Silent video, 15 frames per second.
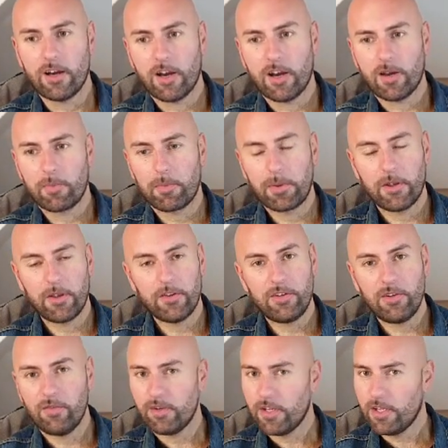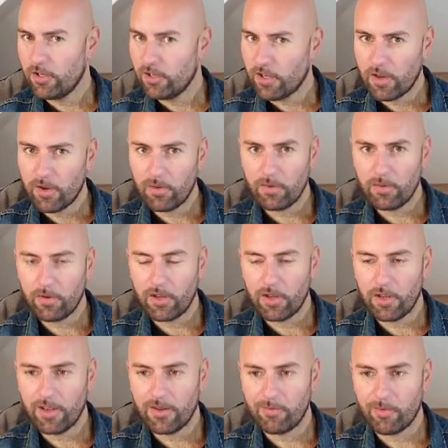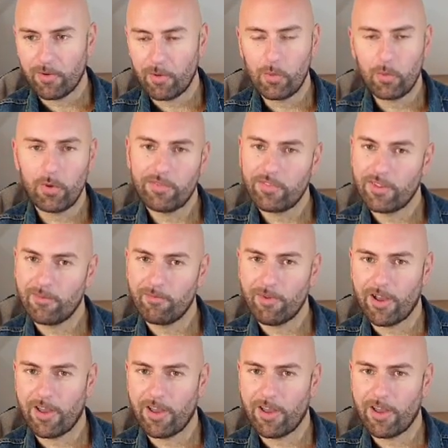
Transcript: I personally think you could own all of them.